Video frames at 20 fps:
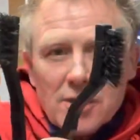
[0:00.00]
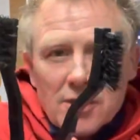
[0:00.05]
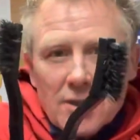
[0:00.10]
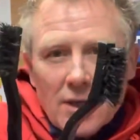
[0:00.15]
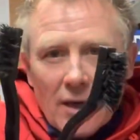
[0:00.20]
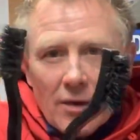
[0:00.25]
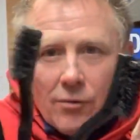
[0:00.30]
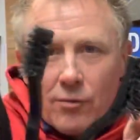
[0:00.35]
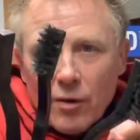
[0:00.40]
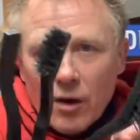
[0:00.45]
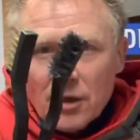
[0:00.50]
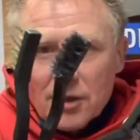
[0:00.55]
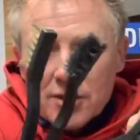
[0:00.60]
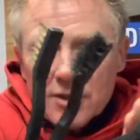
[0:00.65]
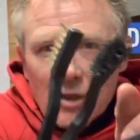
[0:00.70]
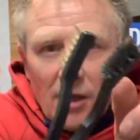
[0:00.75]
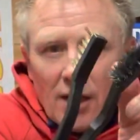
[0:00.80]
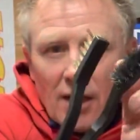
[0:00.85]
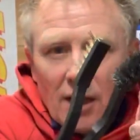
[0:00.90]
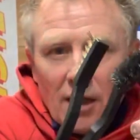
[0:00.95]
So one's
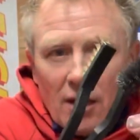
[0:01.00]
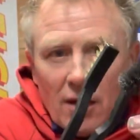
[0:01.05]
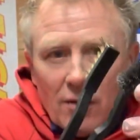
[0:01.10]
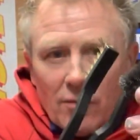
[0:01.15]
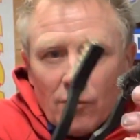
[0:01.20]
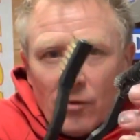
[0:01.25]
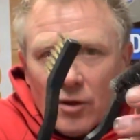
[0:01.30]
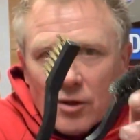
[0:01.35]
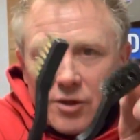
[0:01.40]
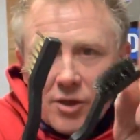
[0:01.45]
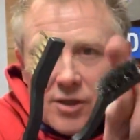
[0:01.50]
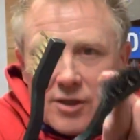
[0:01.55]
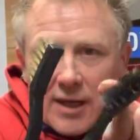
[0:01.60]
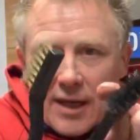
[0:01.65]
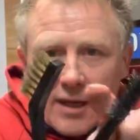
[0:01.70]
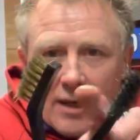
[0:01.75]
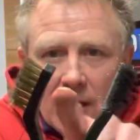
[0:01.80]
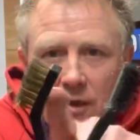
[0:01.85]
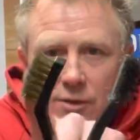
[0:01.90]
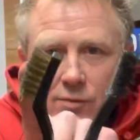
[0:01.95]
nylon, one's
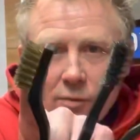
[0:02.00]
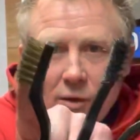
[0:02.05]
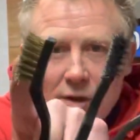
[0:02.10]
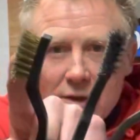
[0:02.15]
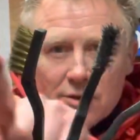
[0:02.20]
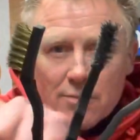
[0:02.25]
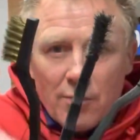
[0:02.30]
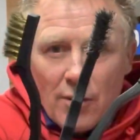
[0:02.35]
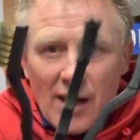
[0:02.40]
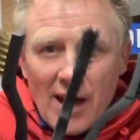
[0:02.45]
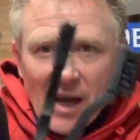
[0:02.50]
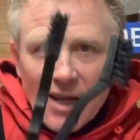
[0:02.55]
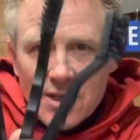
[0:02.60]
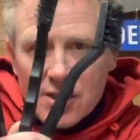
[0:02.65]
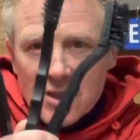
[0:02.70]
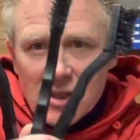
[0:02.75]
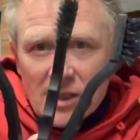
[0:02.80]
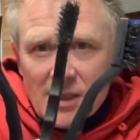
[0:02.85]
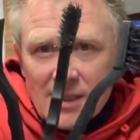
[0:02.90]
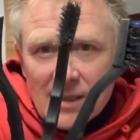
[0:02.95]
stainless, one's
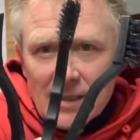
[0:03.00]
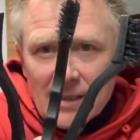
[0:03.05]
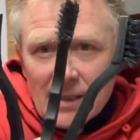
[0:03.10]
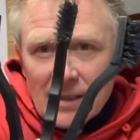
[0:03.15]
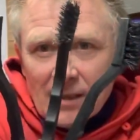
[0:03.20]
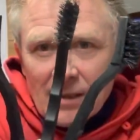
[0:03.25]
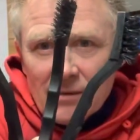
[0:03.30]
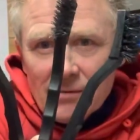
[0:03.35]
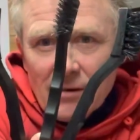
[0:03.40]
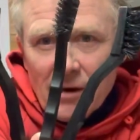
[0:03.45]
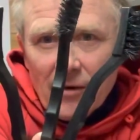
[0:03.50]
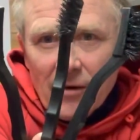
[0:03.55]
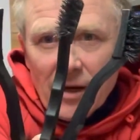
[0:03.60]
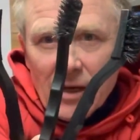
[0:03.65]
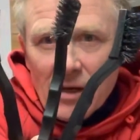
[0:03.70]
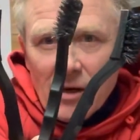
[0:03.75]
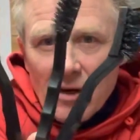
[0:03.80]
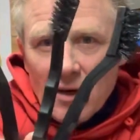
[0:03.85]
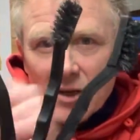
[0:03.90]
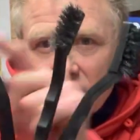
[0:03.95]
brass. Very
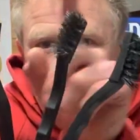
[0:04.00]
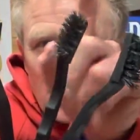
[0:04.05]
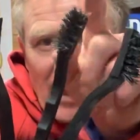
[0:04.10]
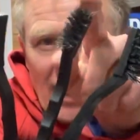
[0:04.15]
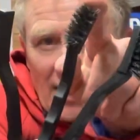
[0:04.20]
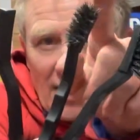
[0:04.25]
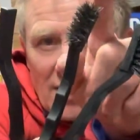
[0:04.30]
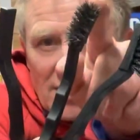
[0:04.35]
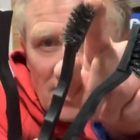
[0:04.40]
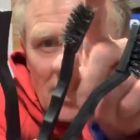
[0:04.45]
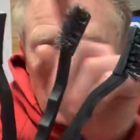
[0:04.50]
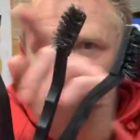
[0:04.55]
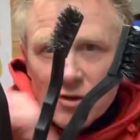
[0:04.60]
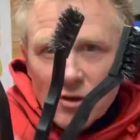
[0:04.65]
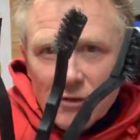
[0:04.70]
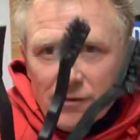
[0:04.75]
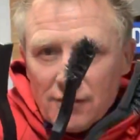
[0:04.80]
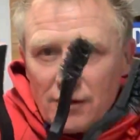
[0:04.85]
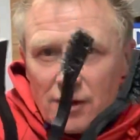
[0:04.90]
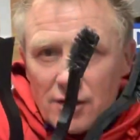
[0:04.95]
nice. Stainless is
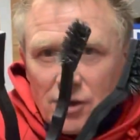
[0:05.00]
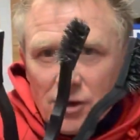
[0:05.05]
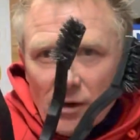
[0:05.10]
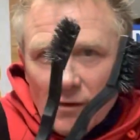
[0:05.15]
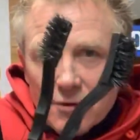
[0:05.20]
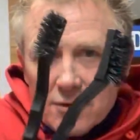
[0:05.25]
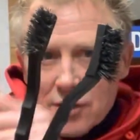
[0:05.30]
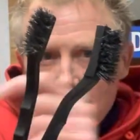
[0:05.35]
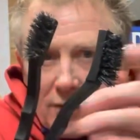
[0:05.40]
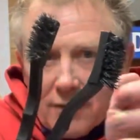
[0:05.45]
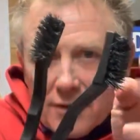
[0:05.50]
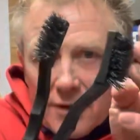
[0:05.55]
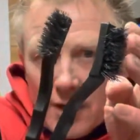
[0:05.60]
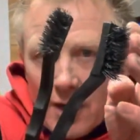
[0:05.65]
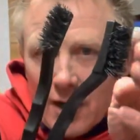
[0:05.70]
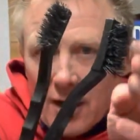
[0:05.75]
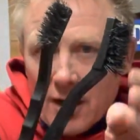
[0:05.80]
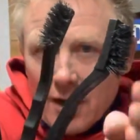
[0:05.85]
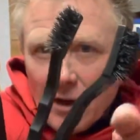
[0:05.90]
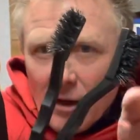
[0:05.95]
good for the tough stuff.
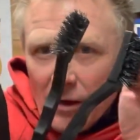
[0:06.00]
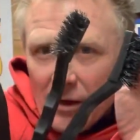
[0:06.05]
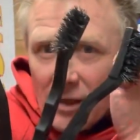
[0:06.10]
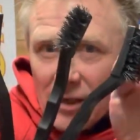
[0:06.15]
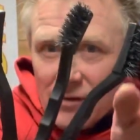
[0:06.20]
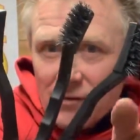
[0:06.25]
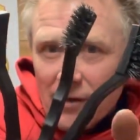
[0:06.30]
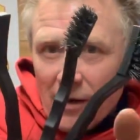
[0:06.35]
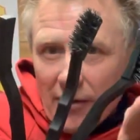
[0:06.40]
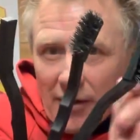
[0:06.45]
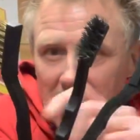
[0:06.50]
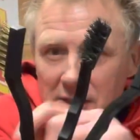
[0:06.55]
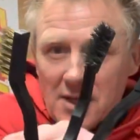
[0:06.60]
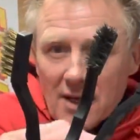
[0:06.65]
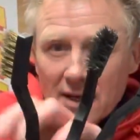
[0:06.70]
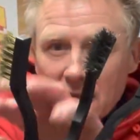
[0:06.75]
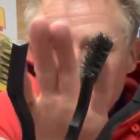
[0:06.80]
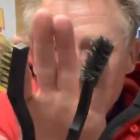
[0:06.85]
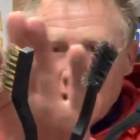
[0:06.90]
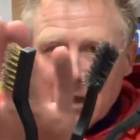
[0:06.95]
Nylon is very
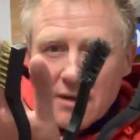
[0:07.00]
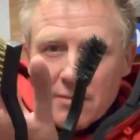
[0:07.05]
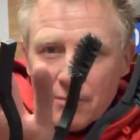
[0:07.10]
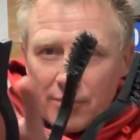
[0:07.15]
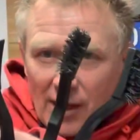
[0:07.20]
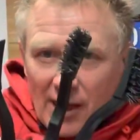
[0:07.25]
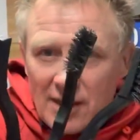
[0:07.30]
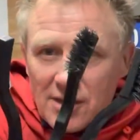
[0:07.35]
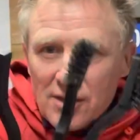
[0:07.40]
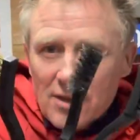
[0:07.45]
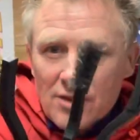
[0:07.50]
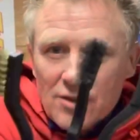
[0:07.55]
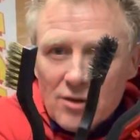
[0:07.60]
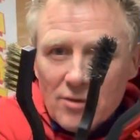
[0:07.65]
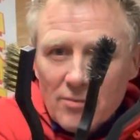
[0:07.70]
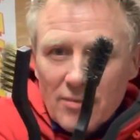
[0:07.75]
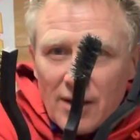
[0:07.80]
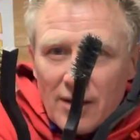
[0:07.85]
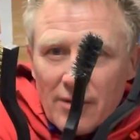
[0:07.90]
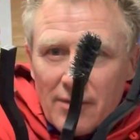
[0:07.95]
gentle, and brass is
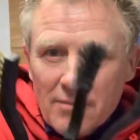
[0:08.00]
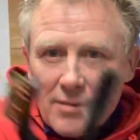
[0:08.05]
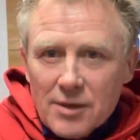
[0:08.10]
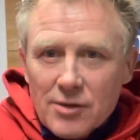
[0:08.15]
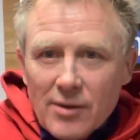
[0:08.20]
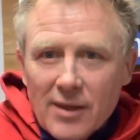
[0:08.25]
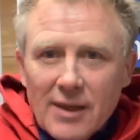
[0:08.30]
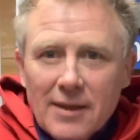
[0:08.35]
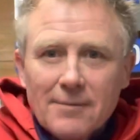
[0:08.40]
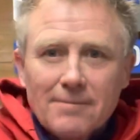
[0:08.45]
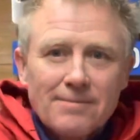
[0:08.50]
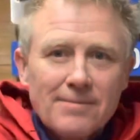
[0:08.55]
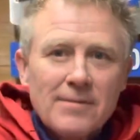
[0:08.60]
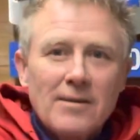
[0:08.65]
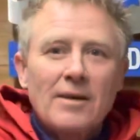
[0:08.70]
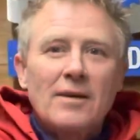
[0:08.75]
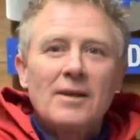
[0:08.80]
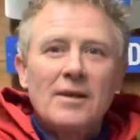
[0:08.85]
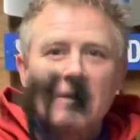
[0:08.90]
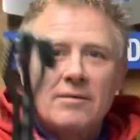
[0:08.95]
somewhere in between.
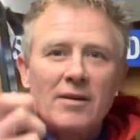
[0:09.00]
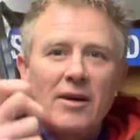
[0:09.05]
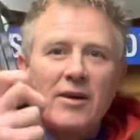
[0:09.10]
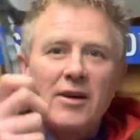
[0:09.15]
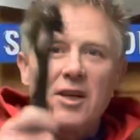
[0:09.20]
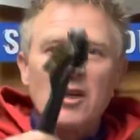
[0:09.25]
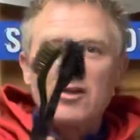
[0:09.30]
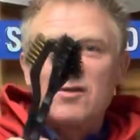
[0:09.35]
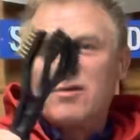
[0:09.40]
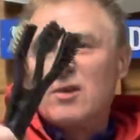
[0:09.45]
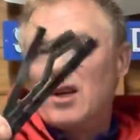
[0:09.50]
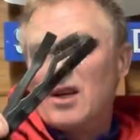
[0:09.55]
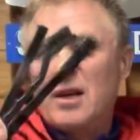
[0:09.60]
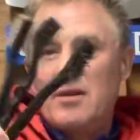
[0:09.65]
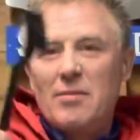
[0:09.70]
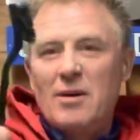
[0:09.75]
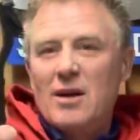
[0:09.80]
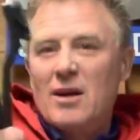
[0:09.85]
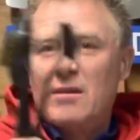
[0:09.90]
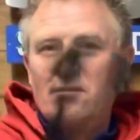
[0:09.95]
Very useful. Only
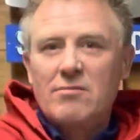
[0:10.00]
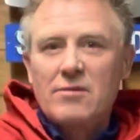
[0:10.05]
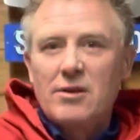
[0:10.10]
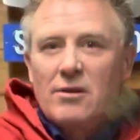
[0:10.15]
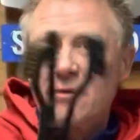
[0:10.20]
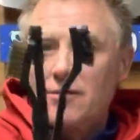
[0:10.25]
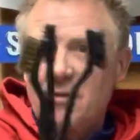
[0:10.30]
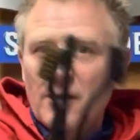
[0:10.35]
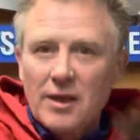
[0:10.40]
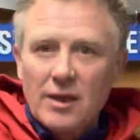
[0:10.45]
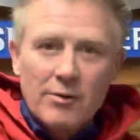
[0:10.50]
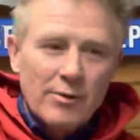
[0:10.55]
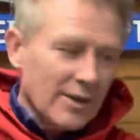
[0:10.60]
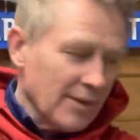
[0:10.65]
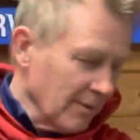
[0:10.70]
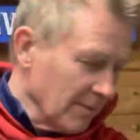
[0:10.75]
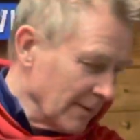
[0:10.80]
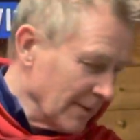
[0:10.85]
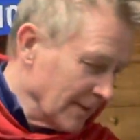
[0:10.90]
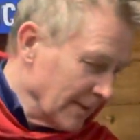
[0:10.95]
about £2 or
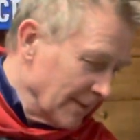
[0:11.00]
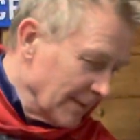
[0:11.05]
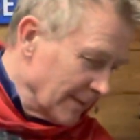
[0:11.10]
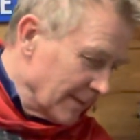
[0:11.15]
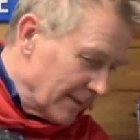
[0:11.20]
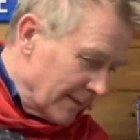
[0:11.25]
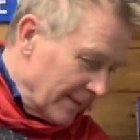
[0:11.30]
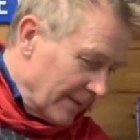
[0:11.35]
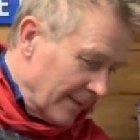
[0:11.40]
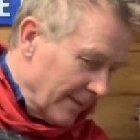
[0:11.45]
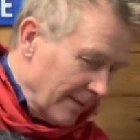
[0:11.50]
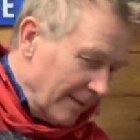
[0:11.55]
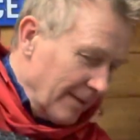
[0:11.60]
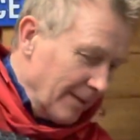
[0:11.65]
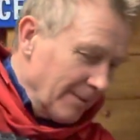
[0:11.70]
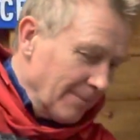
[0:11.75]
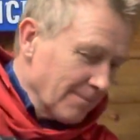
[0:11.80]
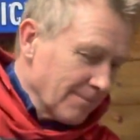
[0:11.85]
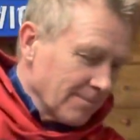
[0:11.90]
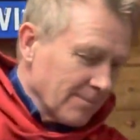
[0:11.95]

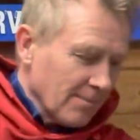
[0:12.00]
£3.